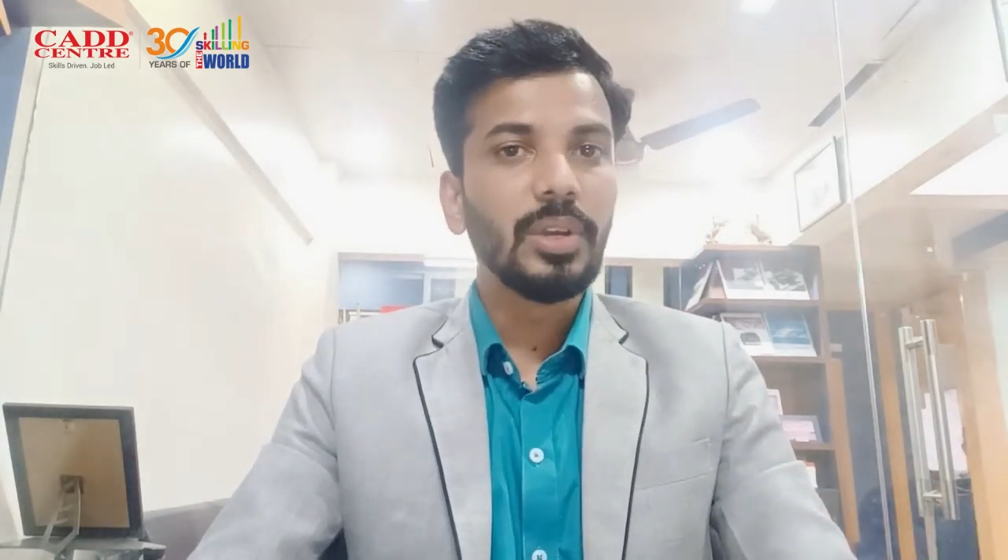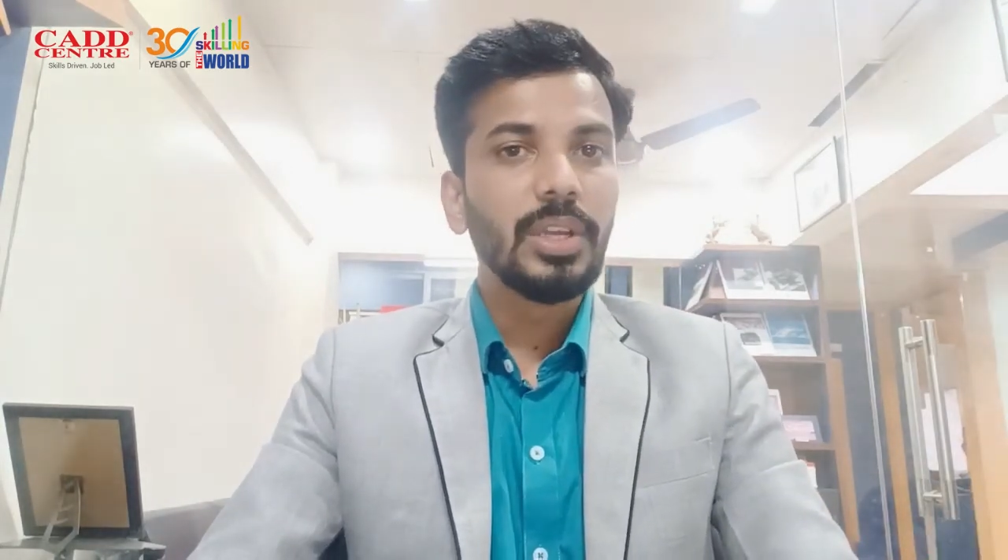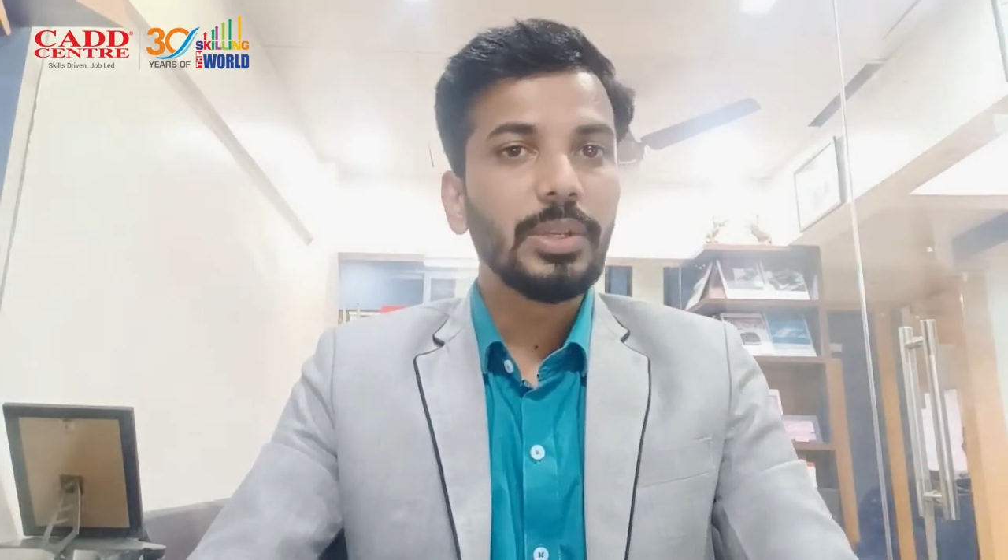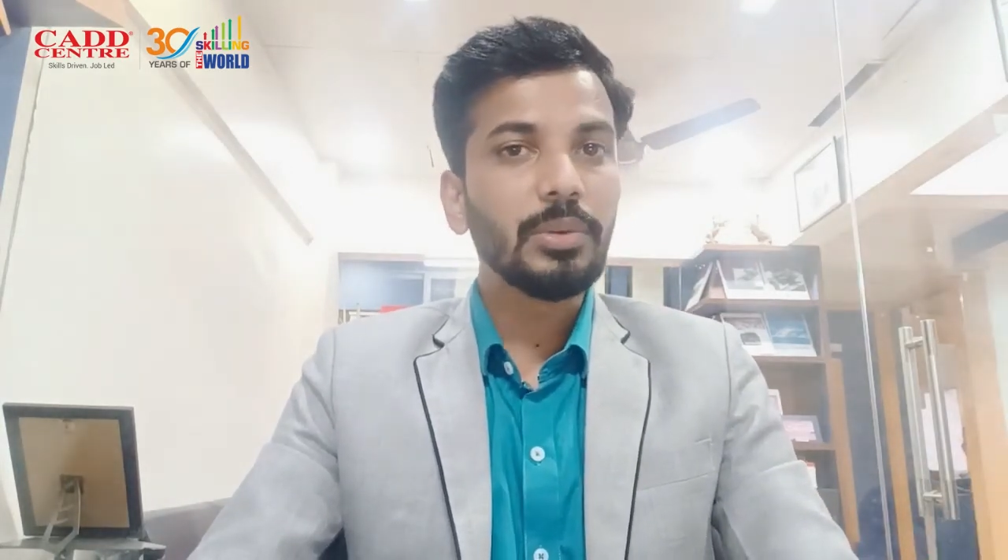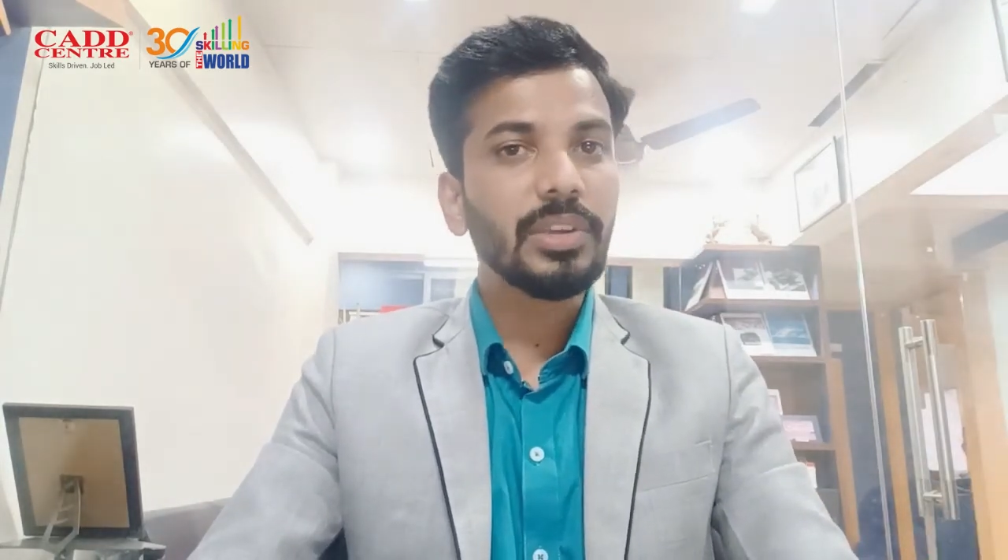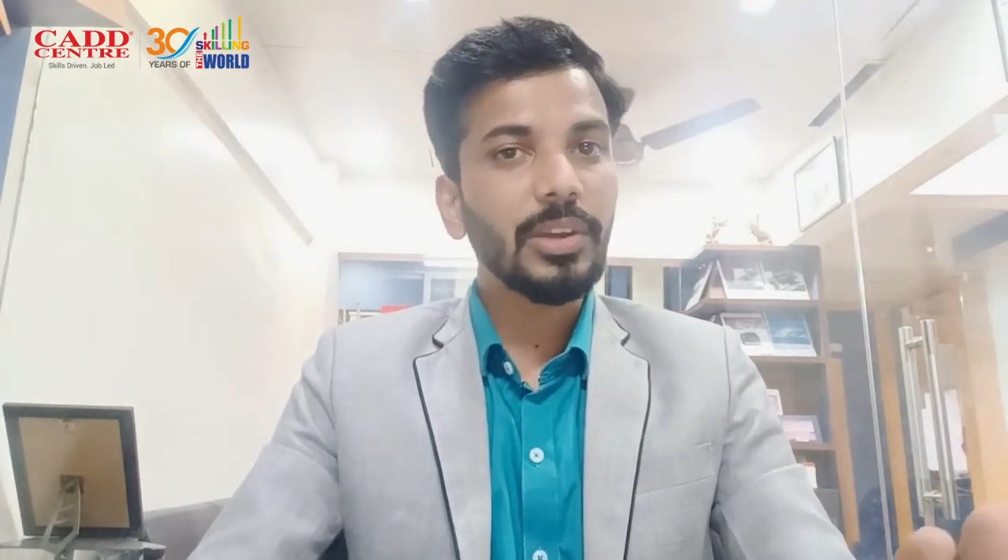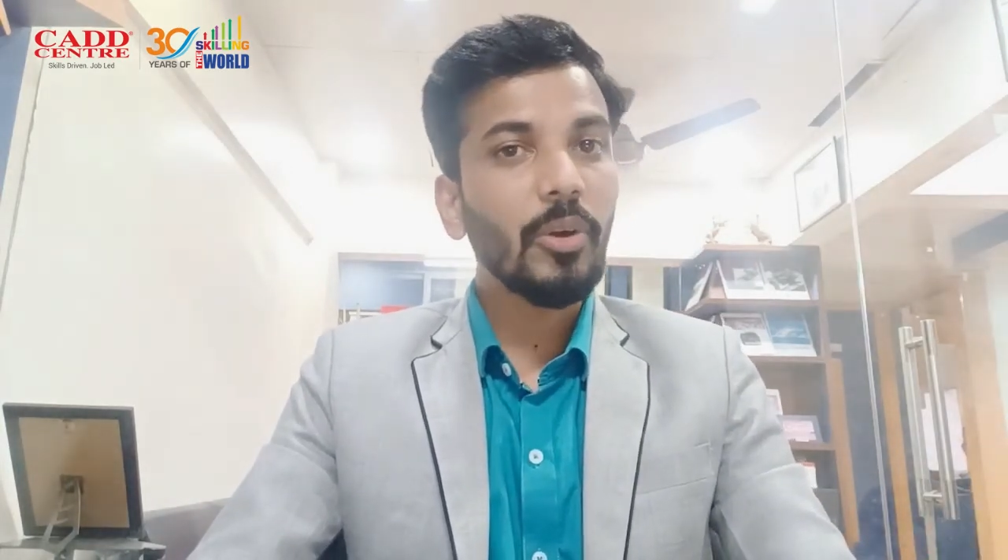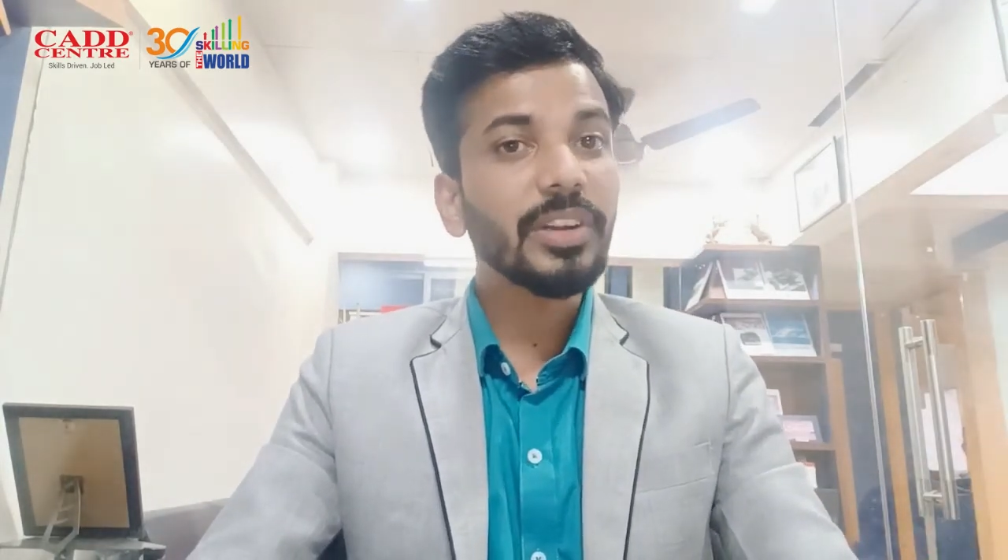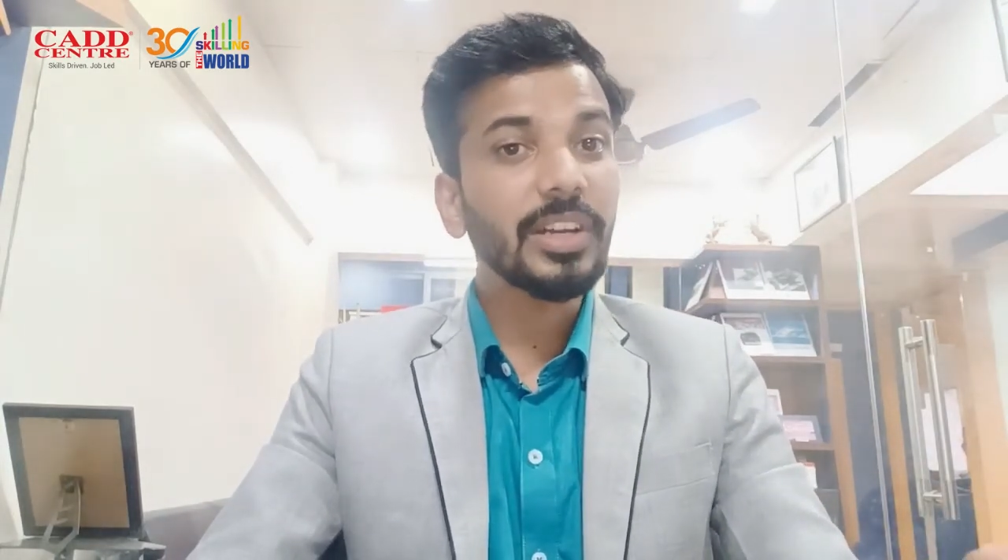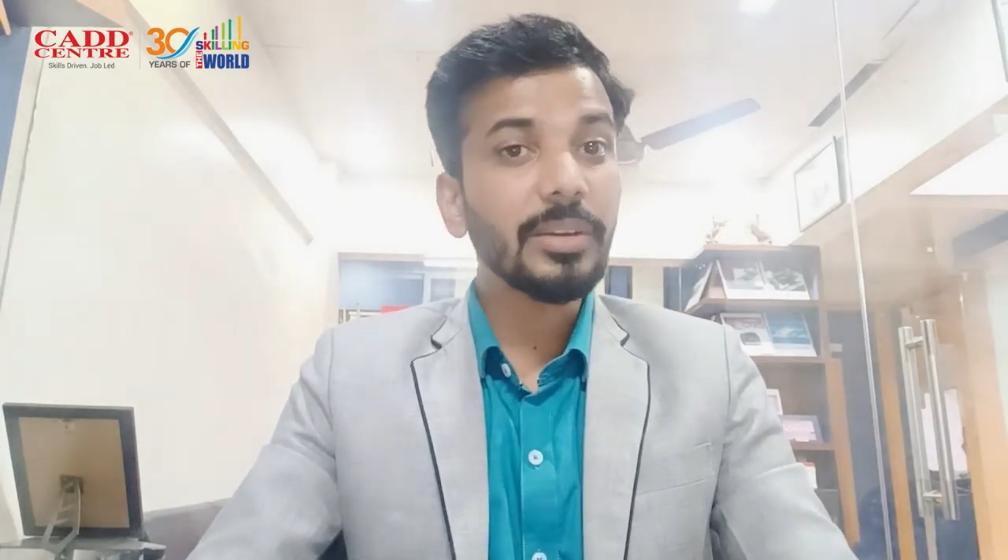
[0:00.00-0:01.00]
You
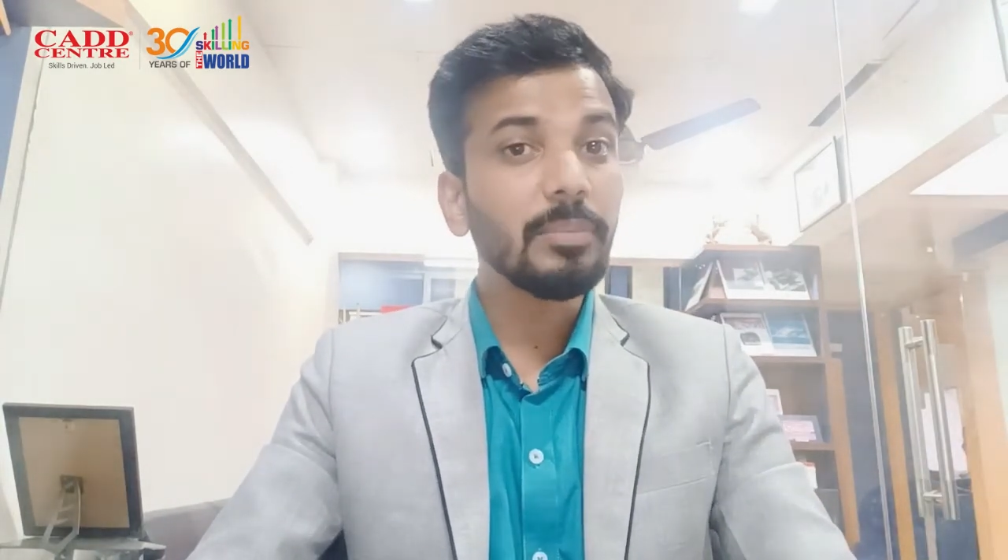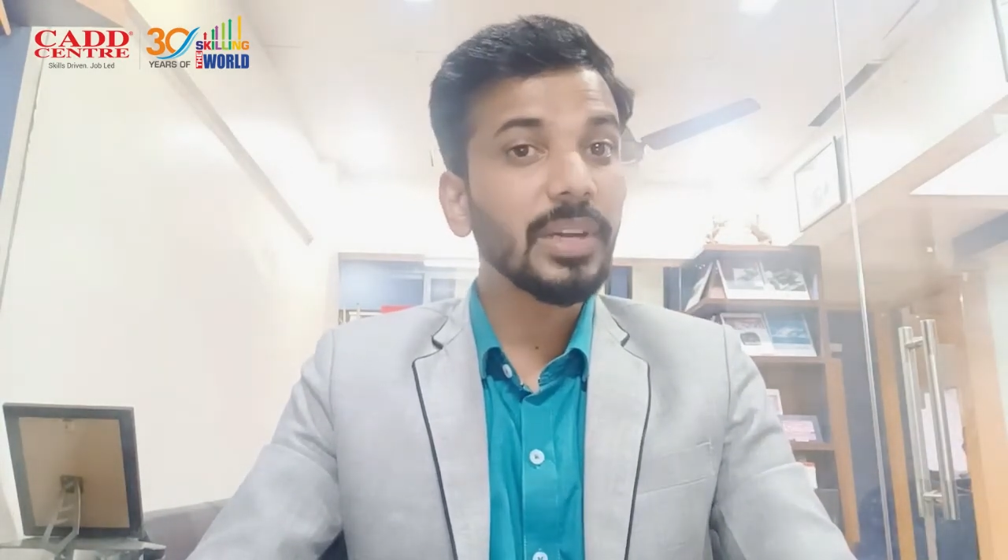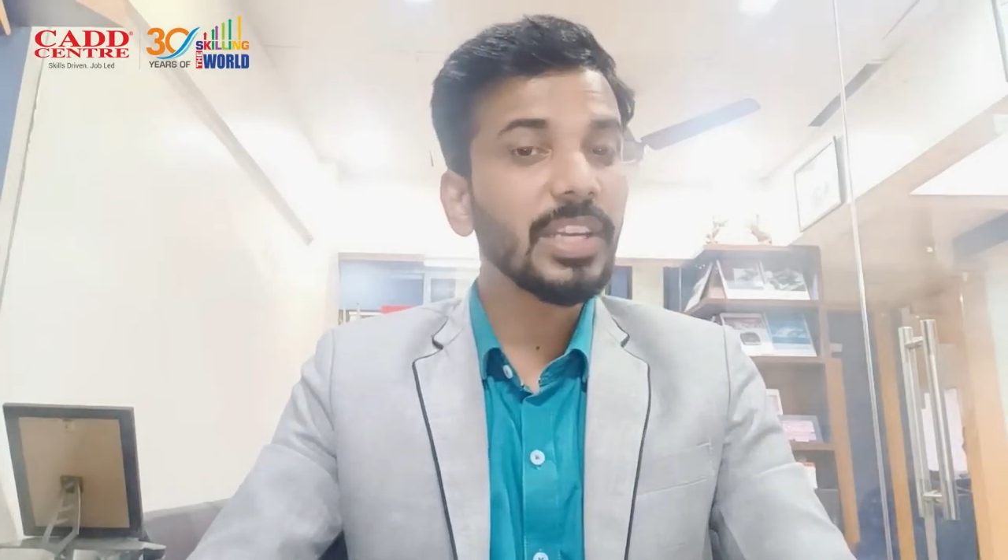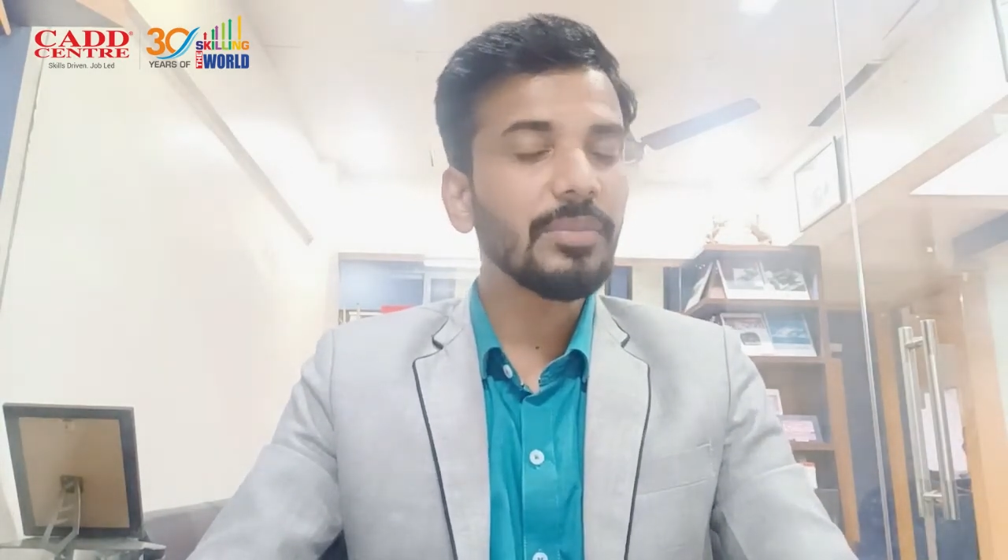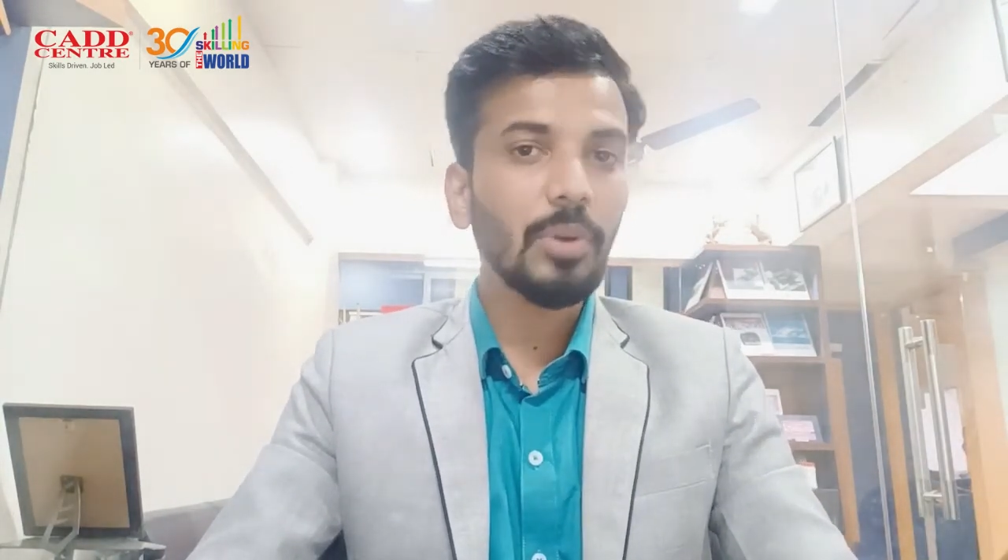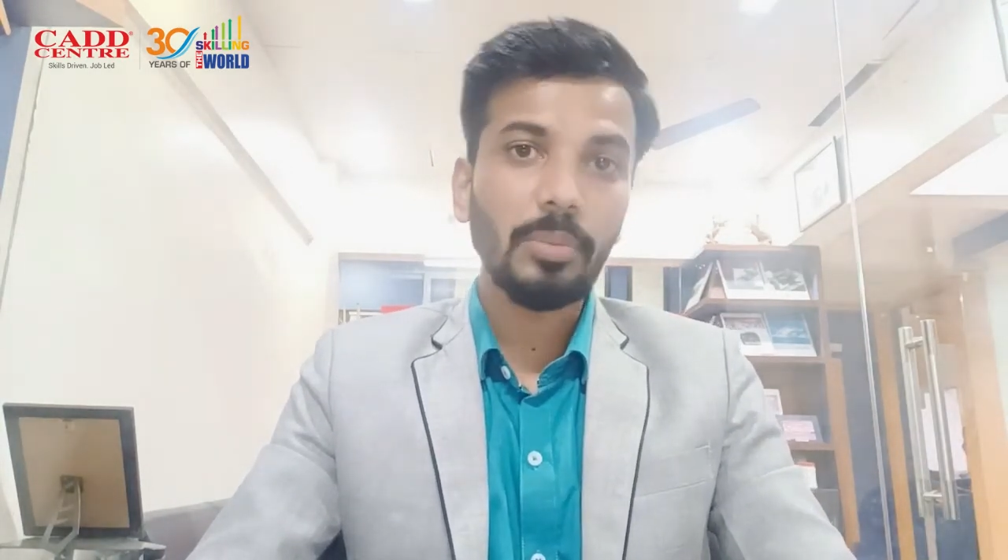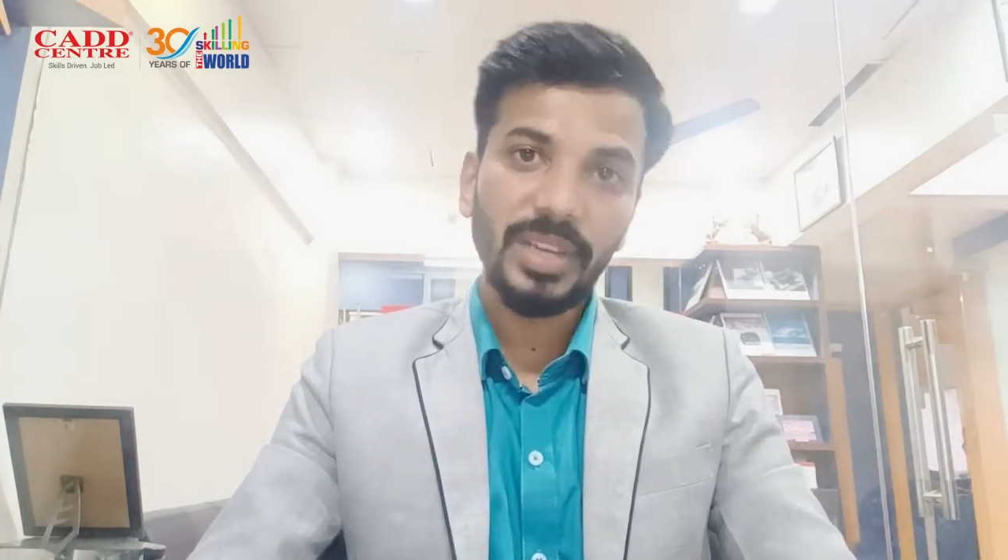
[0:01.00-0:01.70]
cannot earn money from a